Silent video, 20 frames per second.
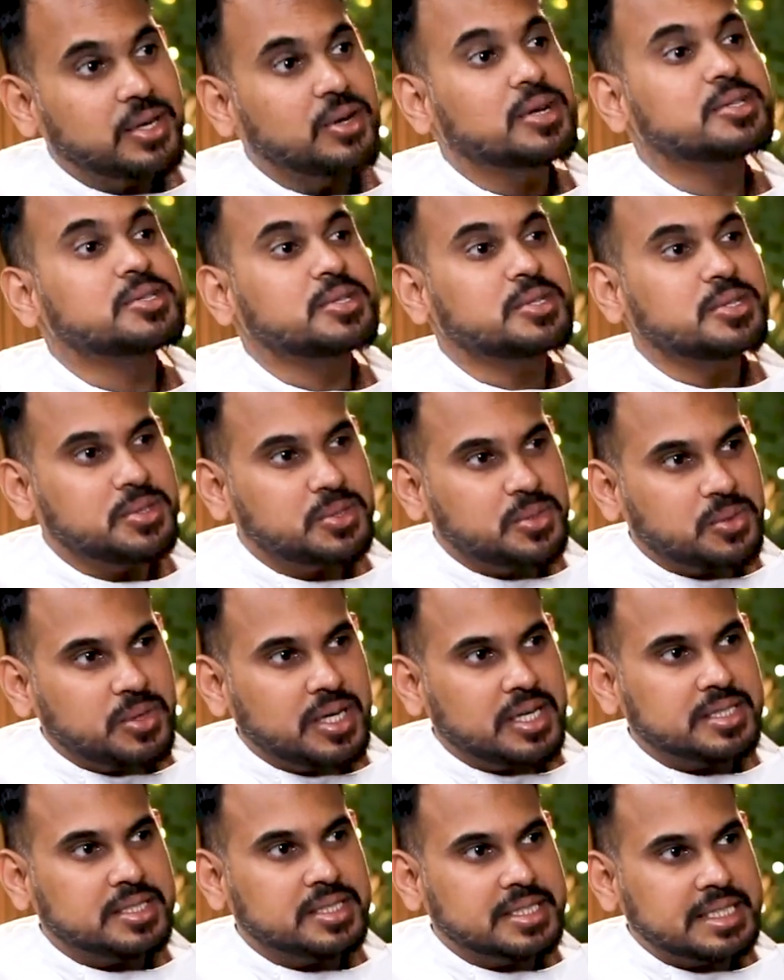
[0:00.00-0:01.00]
also you told
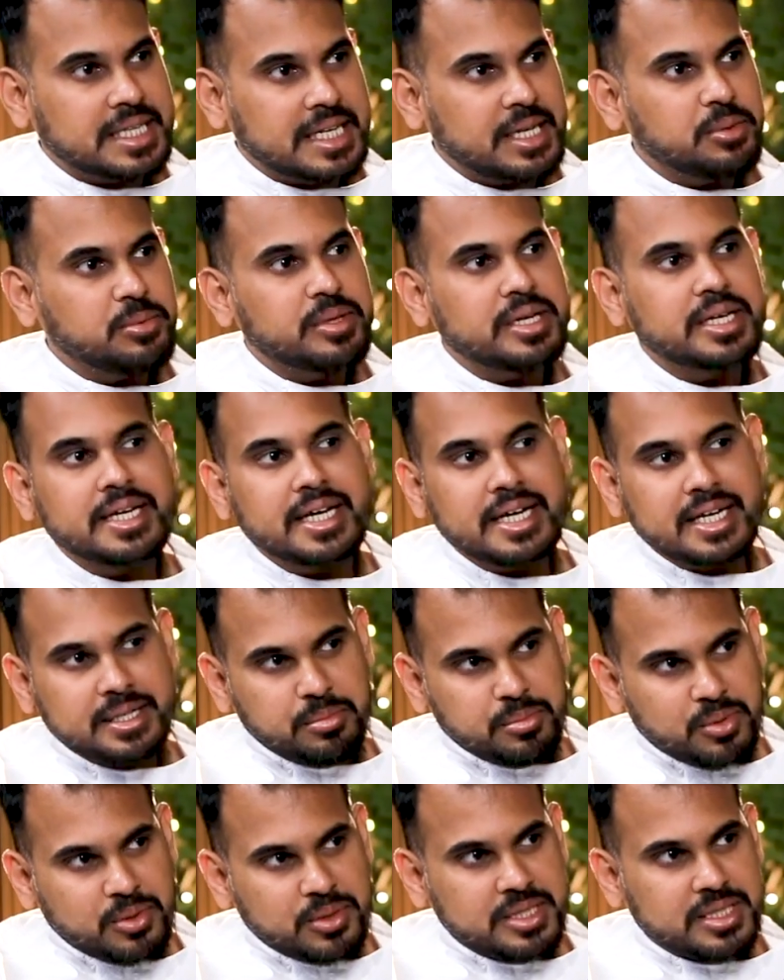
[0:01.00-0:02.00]
us. Till we get
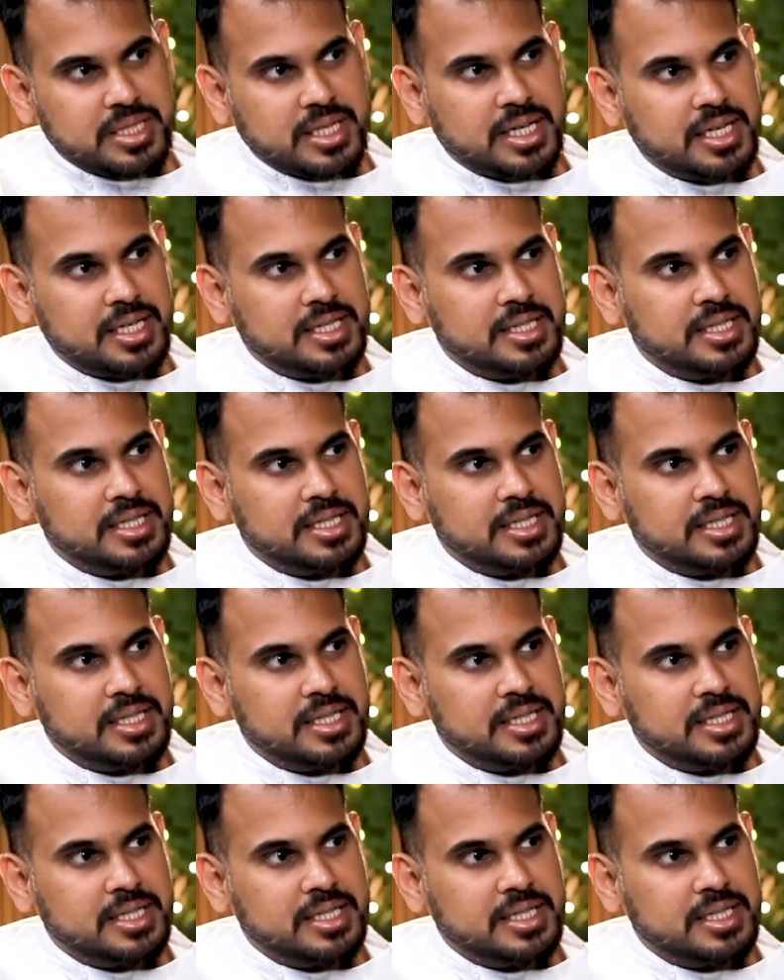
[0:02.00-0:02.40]
moksha,